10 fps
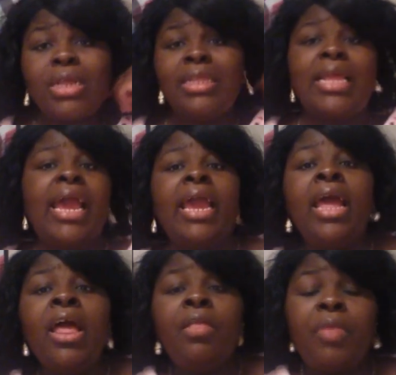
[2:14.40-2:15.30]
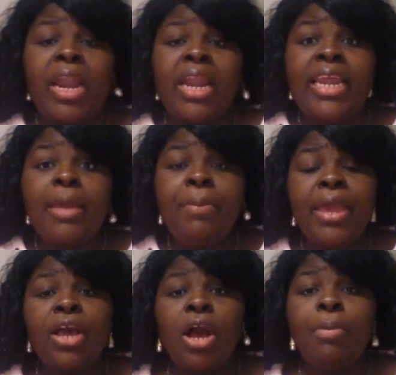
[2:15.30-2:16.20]
want to say that I did
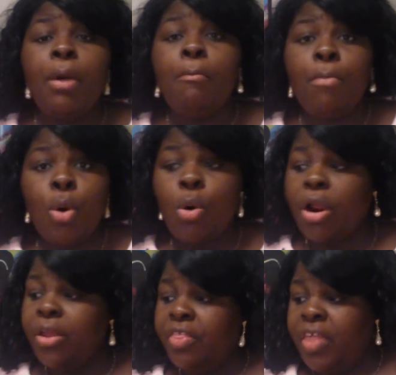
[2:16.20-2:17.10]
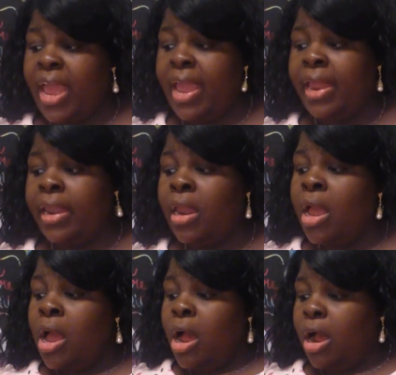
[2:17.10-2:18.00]
pick up more than
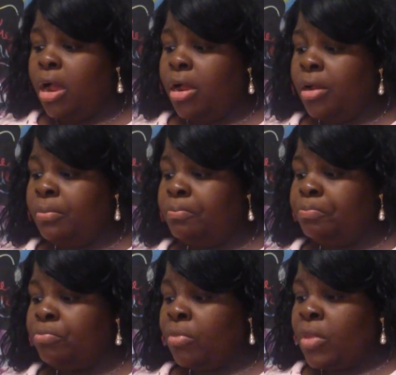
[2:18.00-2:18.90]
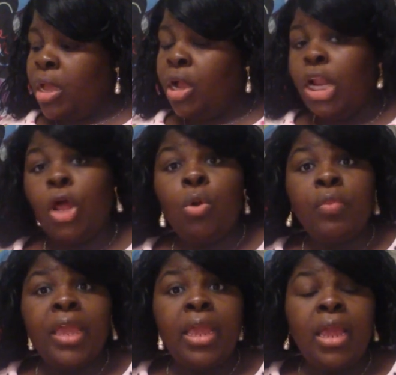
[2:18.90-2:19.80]
um
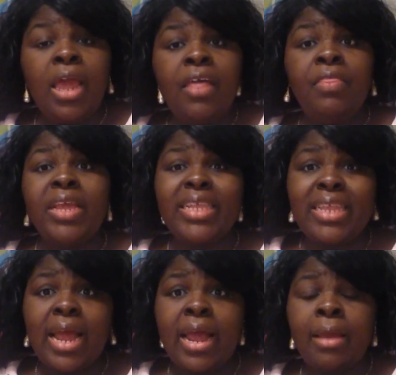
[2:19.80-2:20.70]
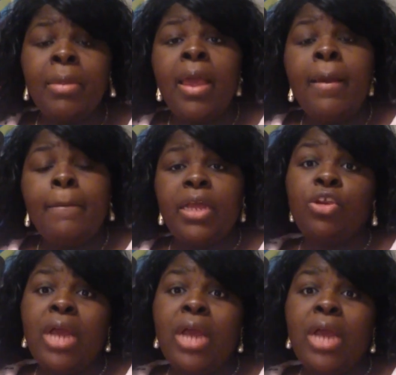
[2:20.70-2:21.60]
clothing this time
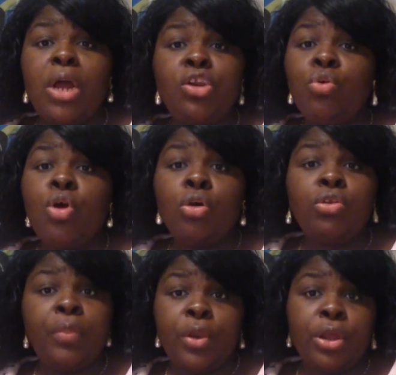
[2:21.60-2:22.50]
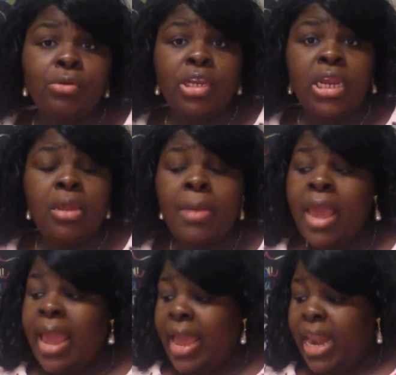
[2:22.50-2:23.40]
because you guys know I do go to the dirt cheap
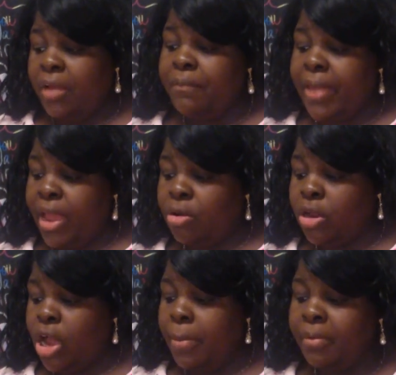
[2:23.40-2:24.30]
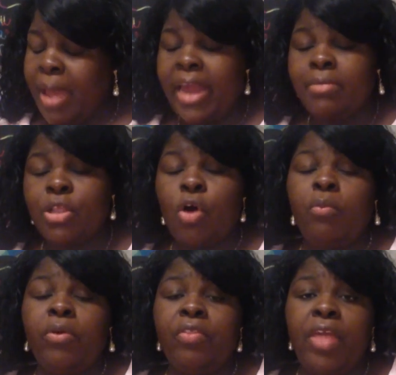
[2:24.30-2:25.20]
and I found a couple of items
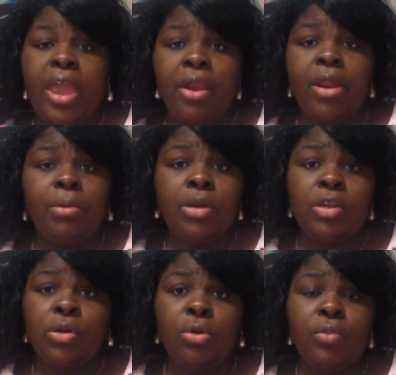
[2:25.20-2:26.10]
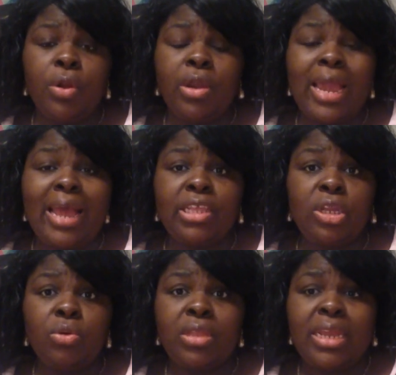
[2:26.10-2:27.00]
over there and I'm going to show you guys
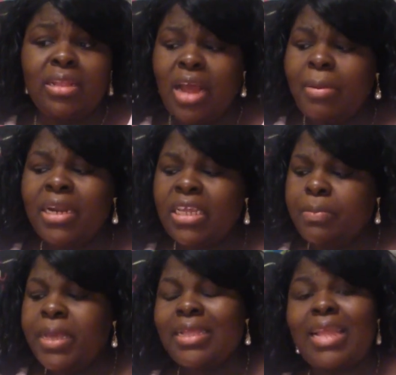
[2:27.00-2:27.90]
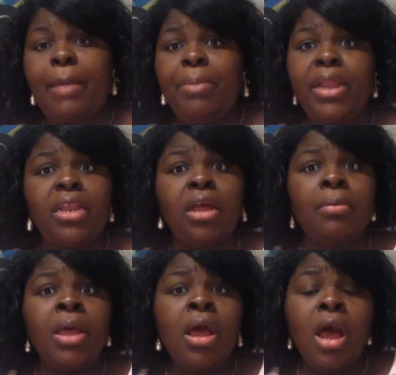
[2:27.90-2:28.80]
those things. A couple of these pieces I picked
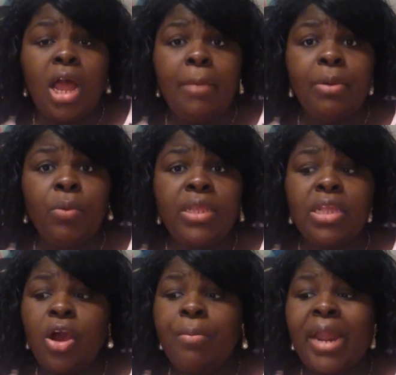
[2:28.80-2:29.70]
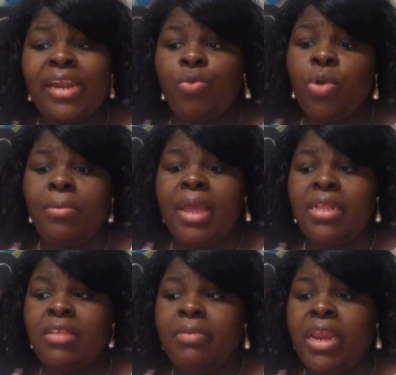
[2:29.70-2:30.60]
up a couple of weeks ago but I didn't want to
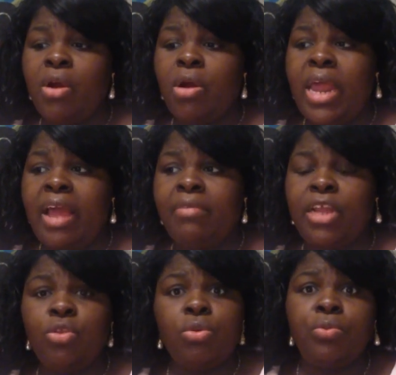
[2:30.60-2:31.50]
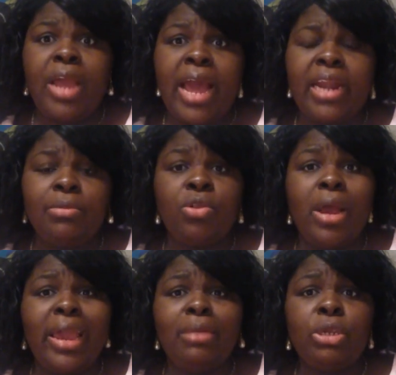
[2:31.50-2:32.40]
make this video and have like two or three items so
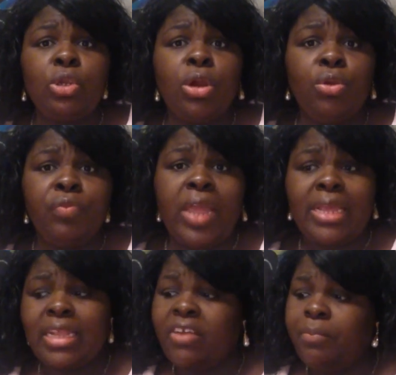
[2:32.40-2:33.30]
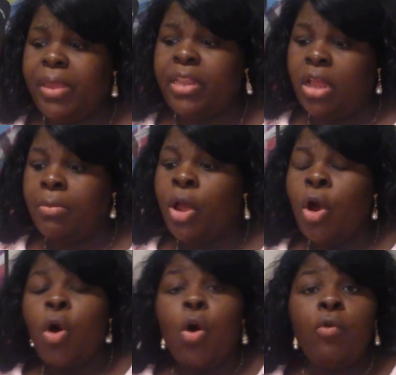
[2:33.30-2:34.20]
I am showing you things that I've picked up
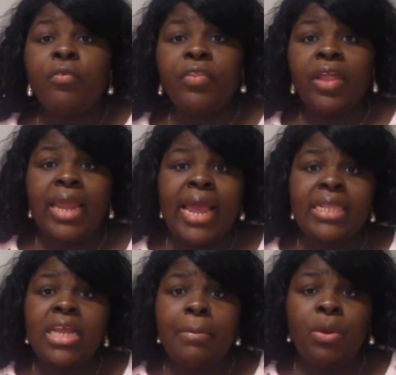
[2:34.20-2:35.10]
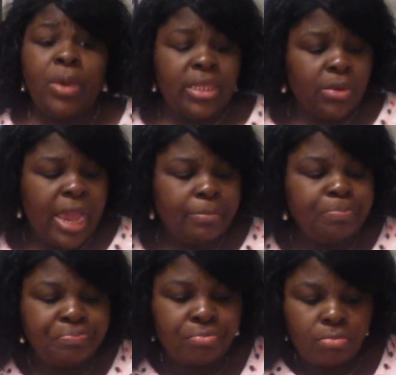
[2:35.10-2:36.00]
over the last couple of weeks okay.